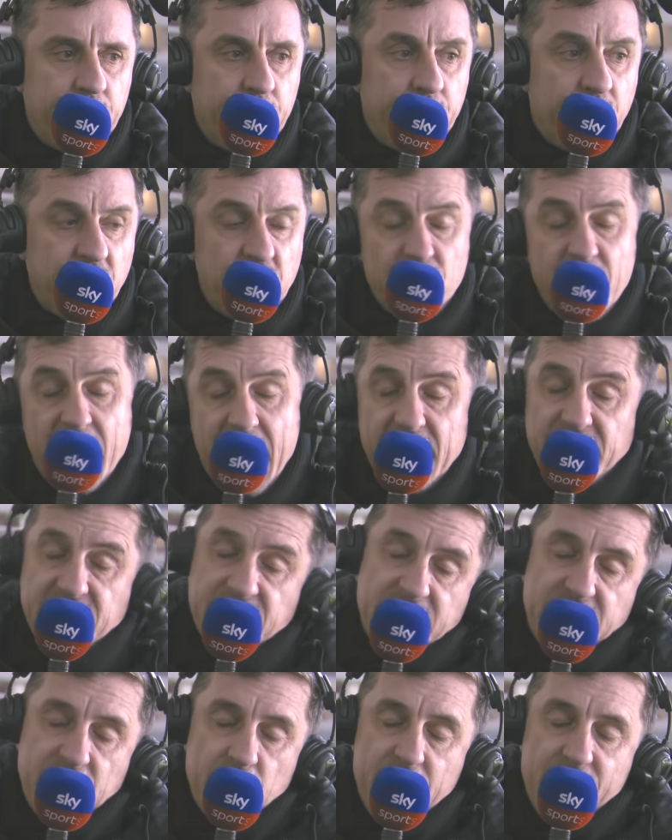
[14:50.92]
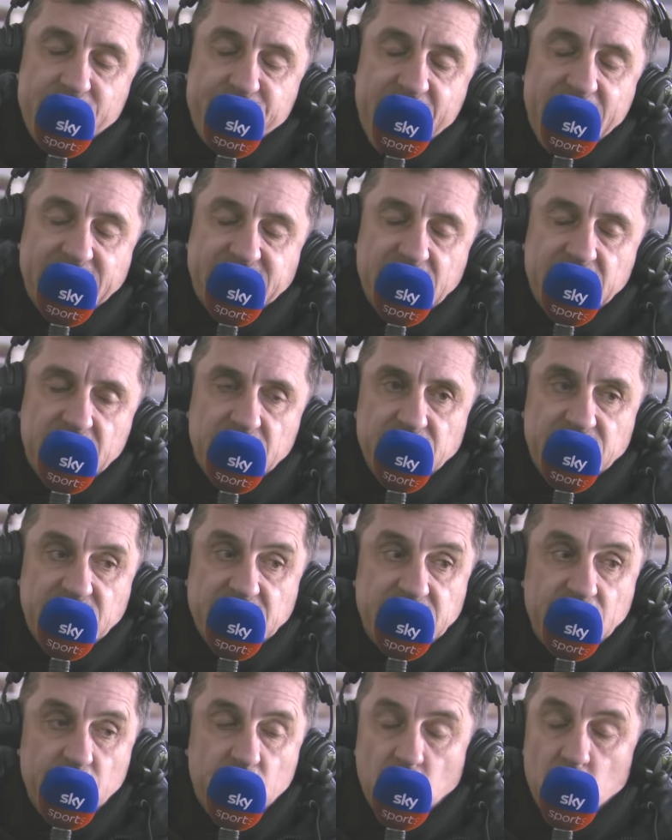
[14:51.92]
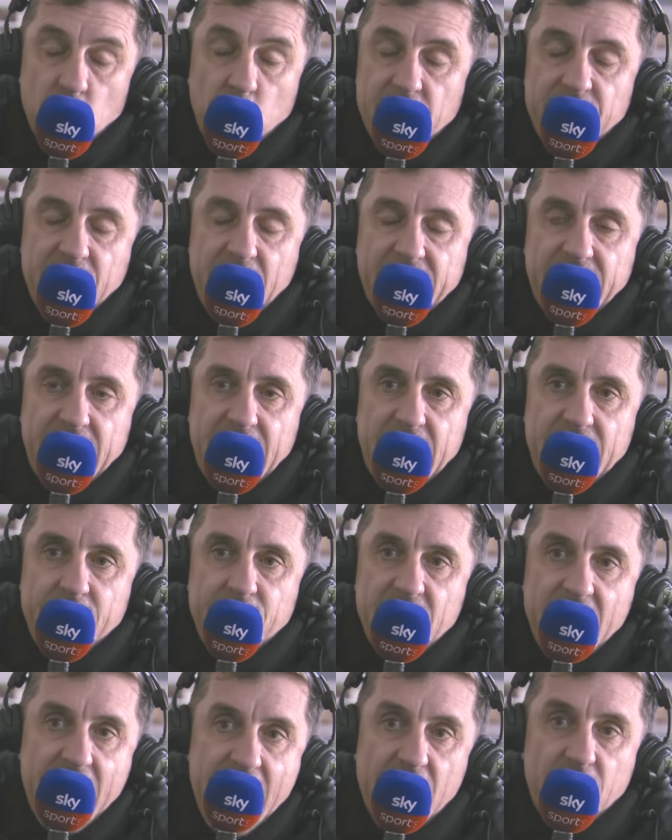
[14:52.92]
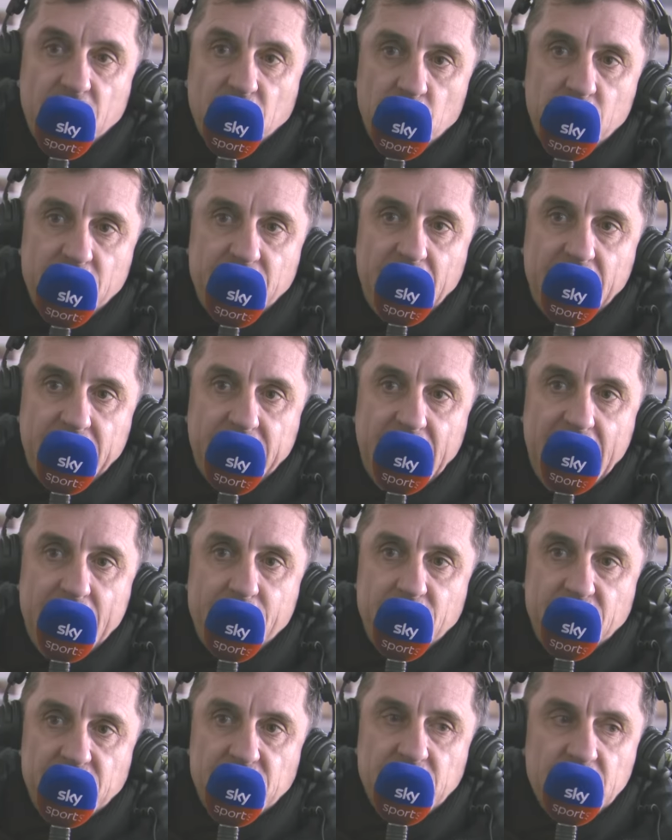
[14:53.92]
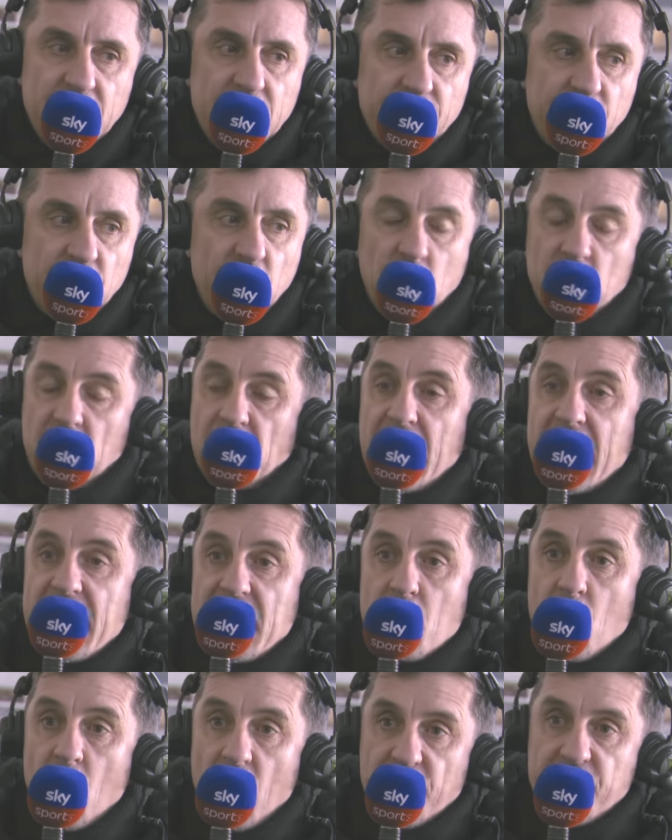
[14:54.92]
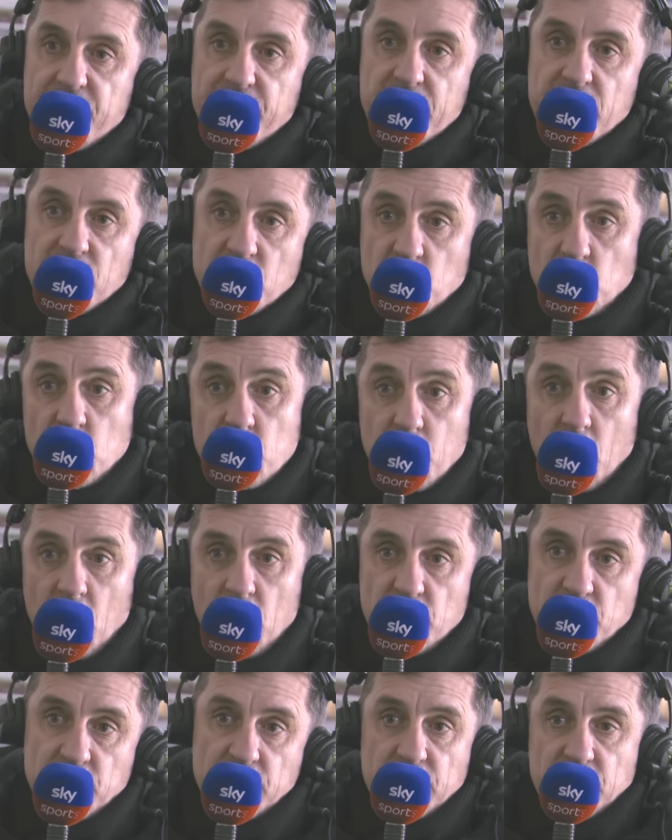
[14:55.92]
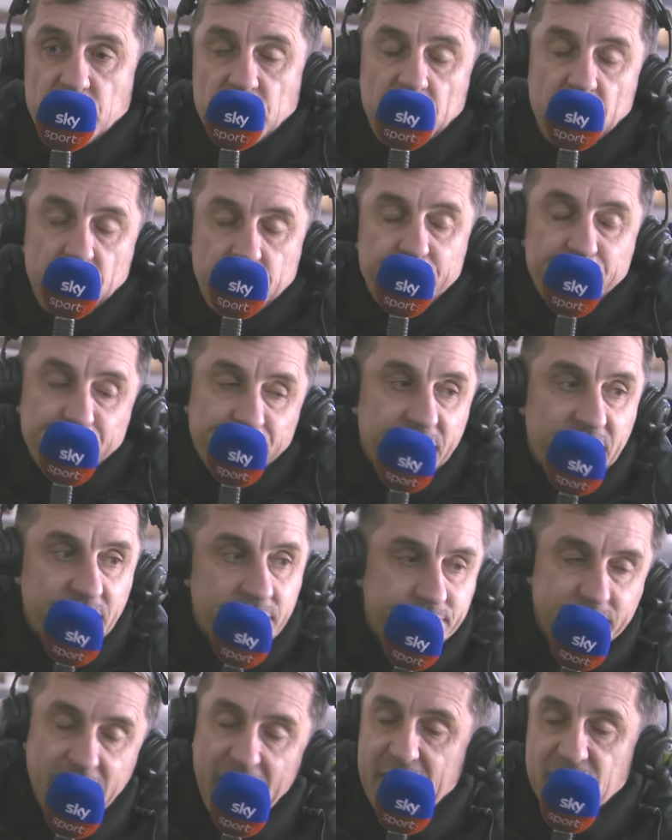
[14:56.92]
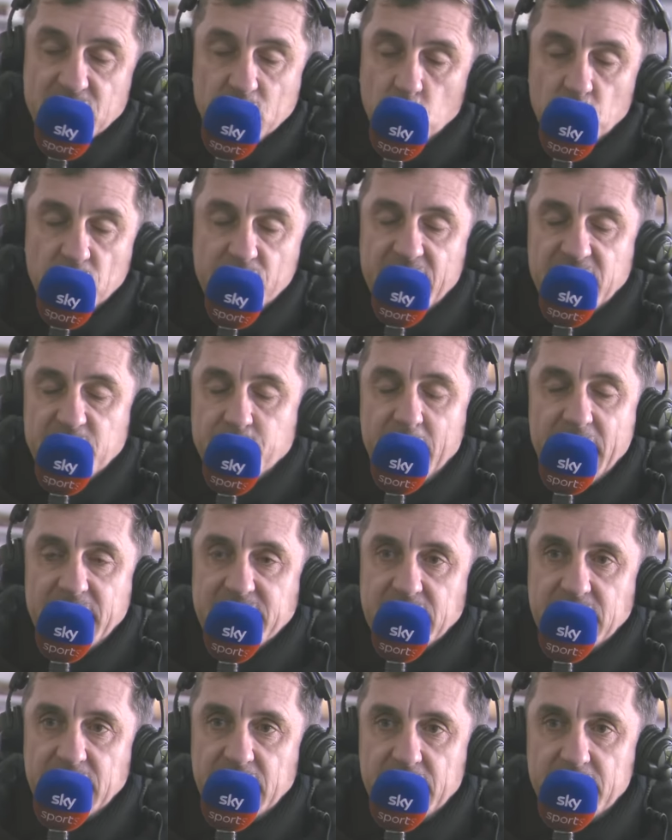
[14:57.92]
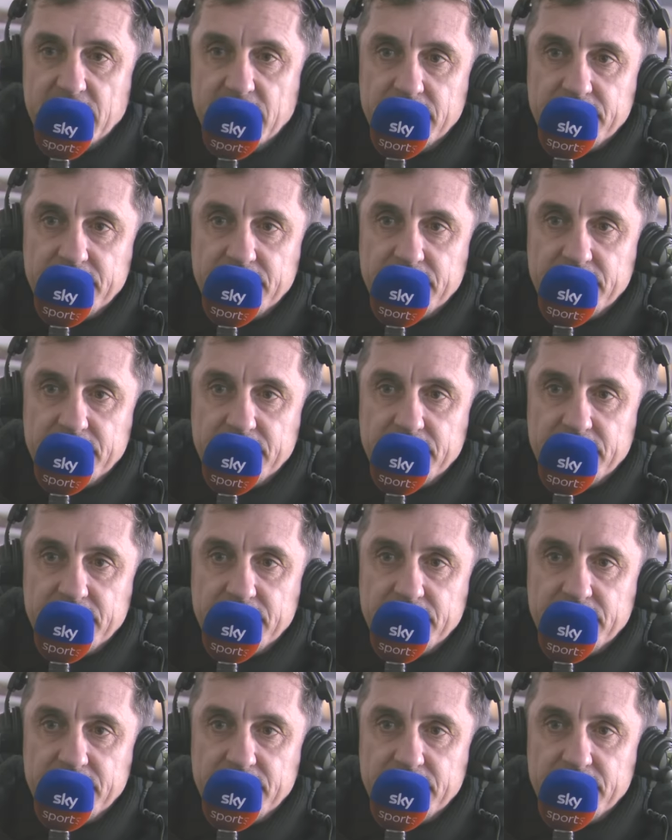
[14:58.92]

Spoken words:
But you're right, City were emphatic, and City are going to win that game. They are going to win that game, and they're not going to let you off too much. So Arsenal wouldn't have expected it.